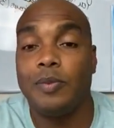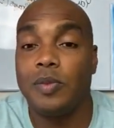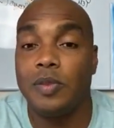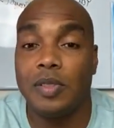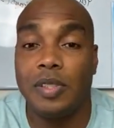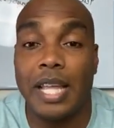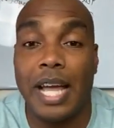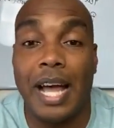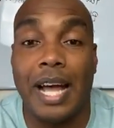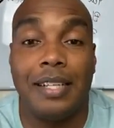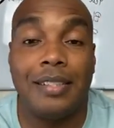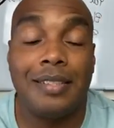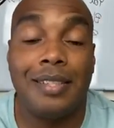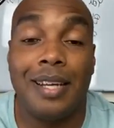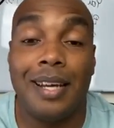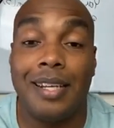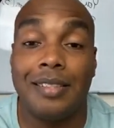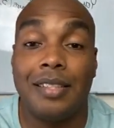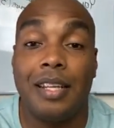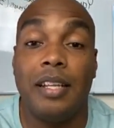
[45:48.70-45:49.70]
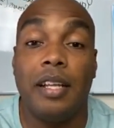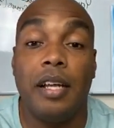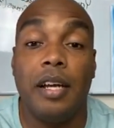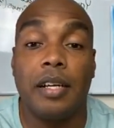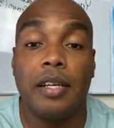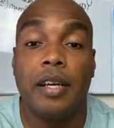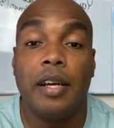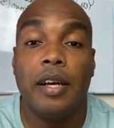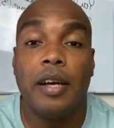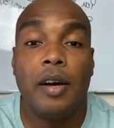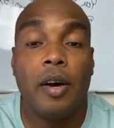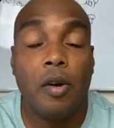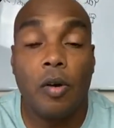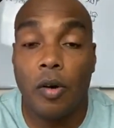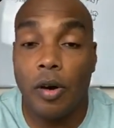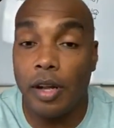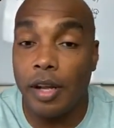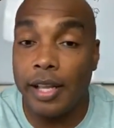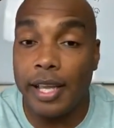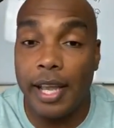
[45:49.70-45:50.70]
that says, "Hey, look," or
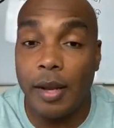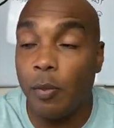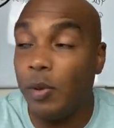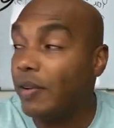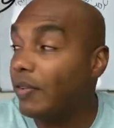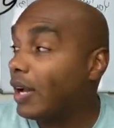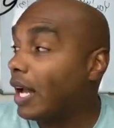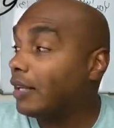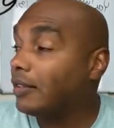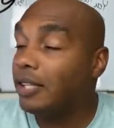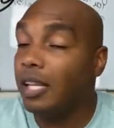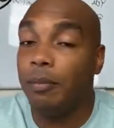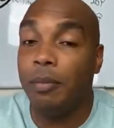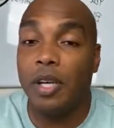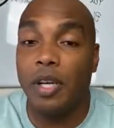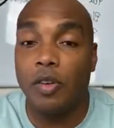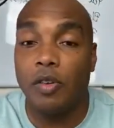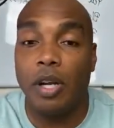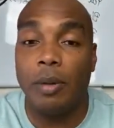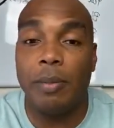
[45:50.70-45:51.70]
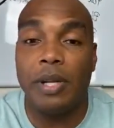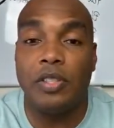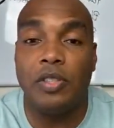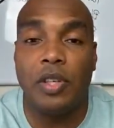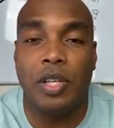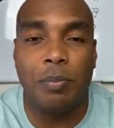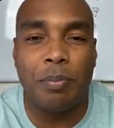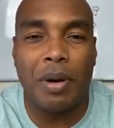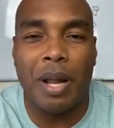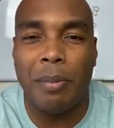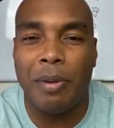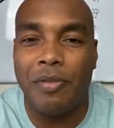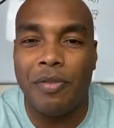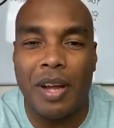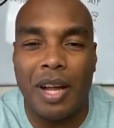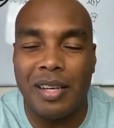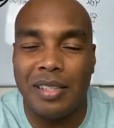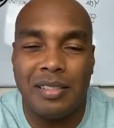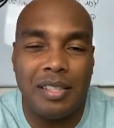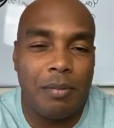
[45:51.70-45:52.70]
again, we've got teaming agreements. You could probably
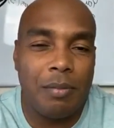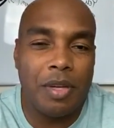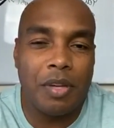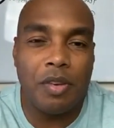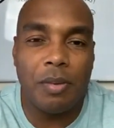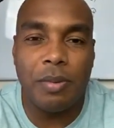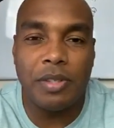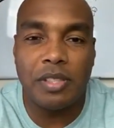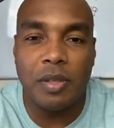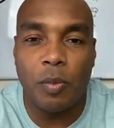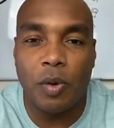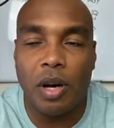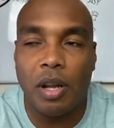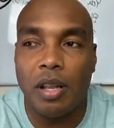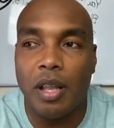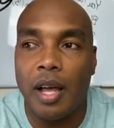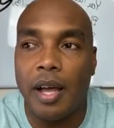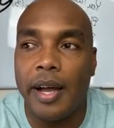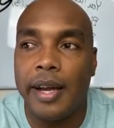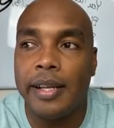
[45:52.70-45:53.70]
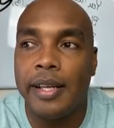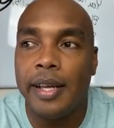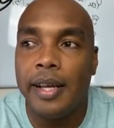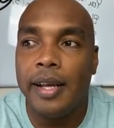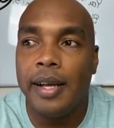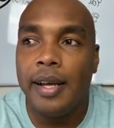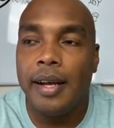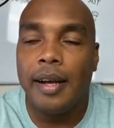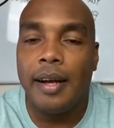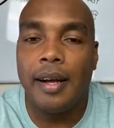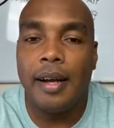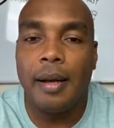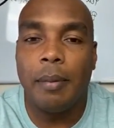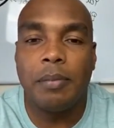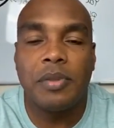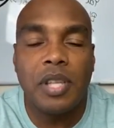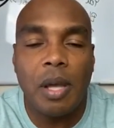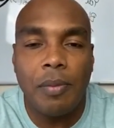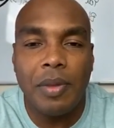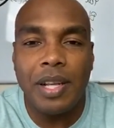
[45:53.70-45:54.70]
find a teaming agreement somewhere online. Um,
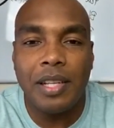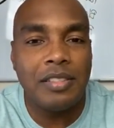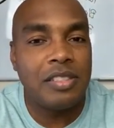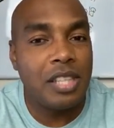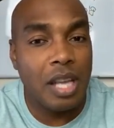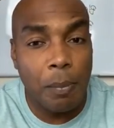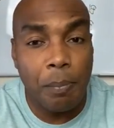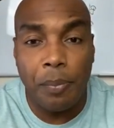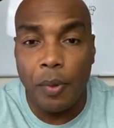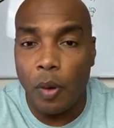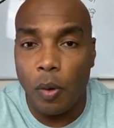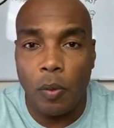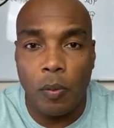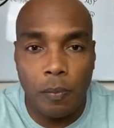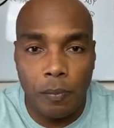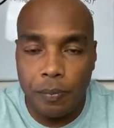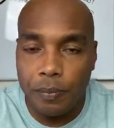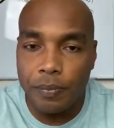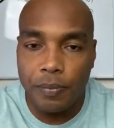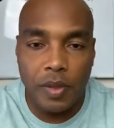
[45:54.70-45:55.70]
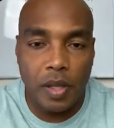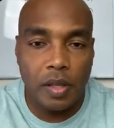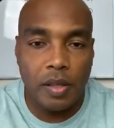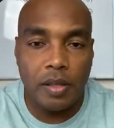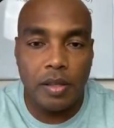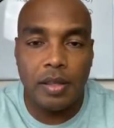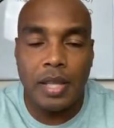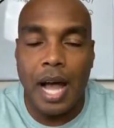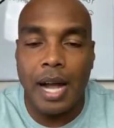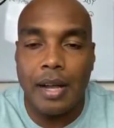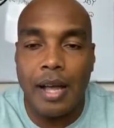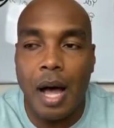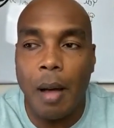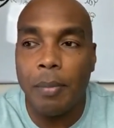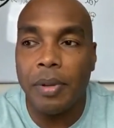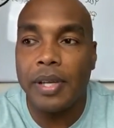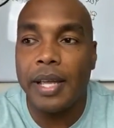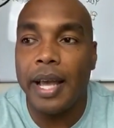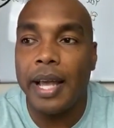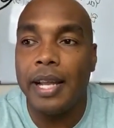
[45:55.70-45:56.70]
something simple, not
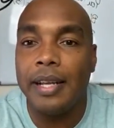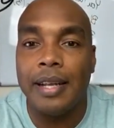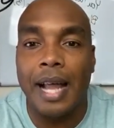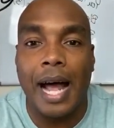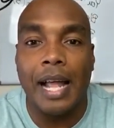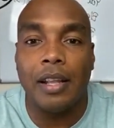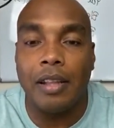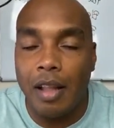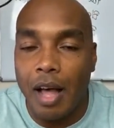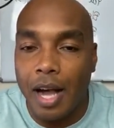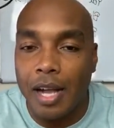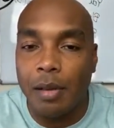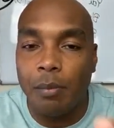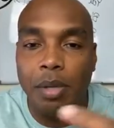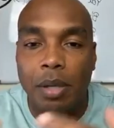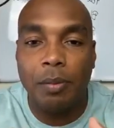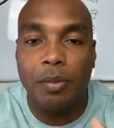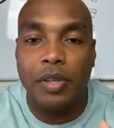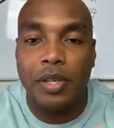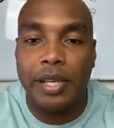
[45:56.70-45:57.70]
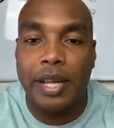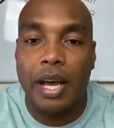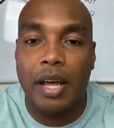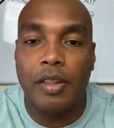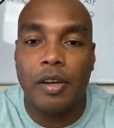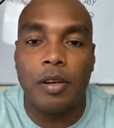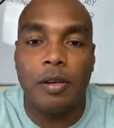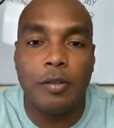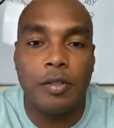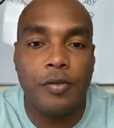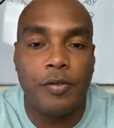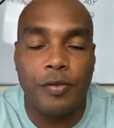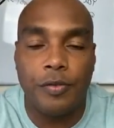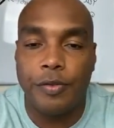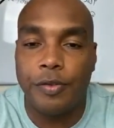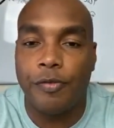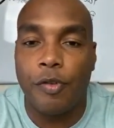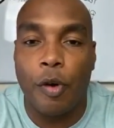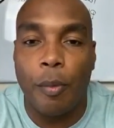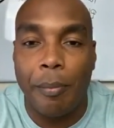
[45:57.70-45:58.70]
complicated, not locking people together
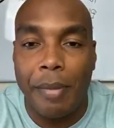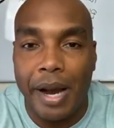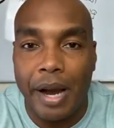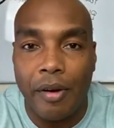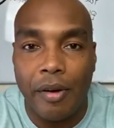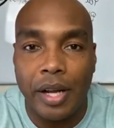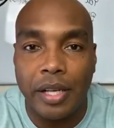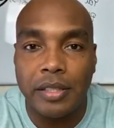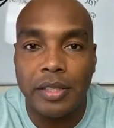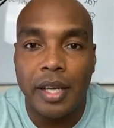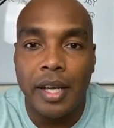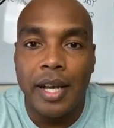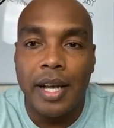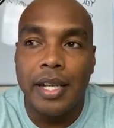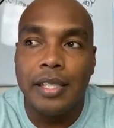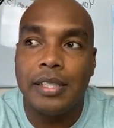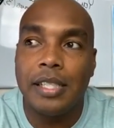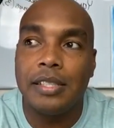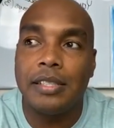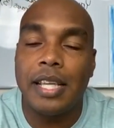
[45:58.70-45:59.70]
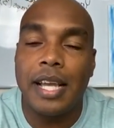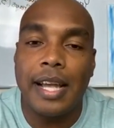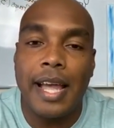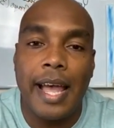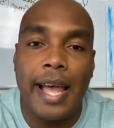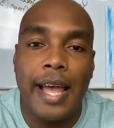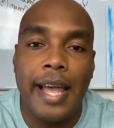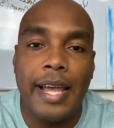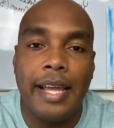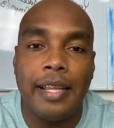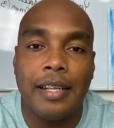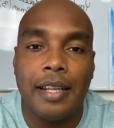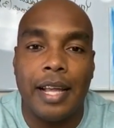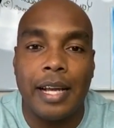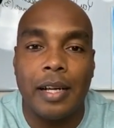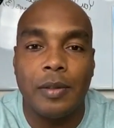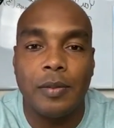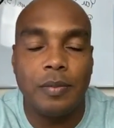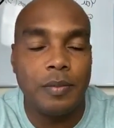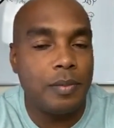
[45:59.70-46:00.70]
for marriage. Just saying, "Hey,"
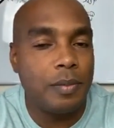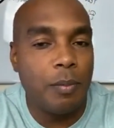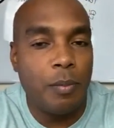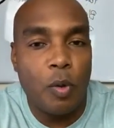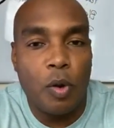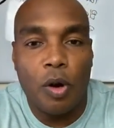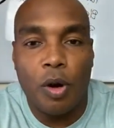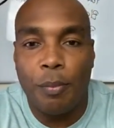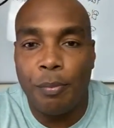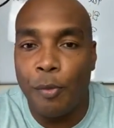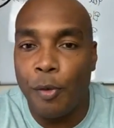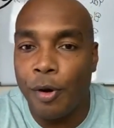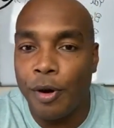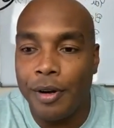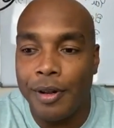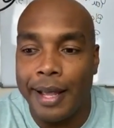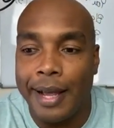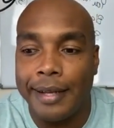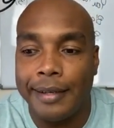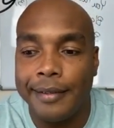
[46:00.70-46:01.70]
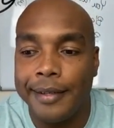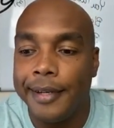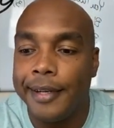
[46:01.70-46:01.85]
like more and more like